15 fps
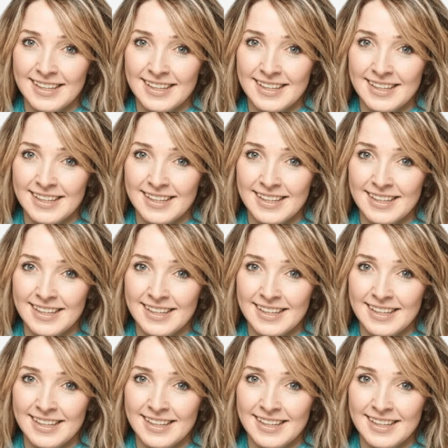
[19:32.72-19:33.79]

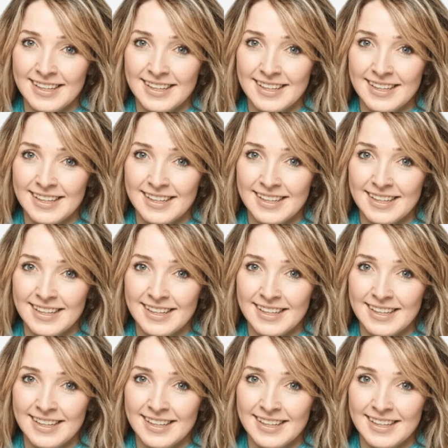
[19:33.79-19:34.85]

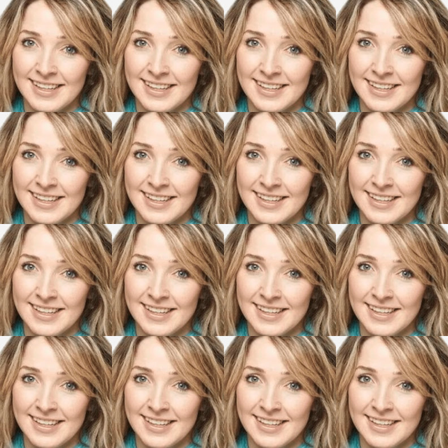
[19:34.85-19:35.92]

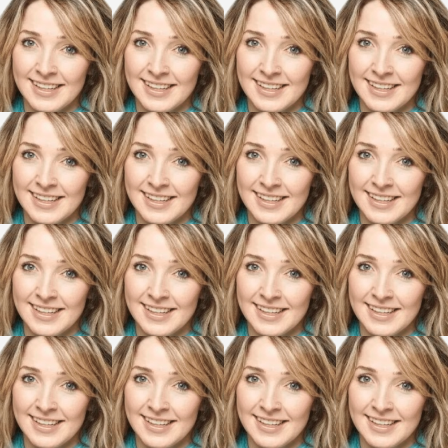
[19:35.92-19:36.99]

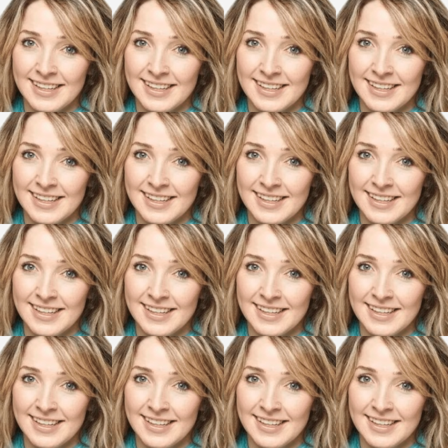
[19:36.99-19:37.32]
The face doesn't move, so there is nothing to read.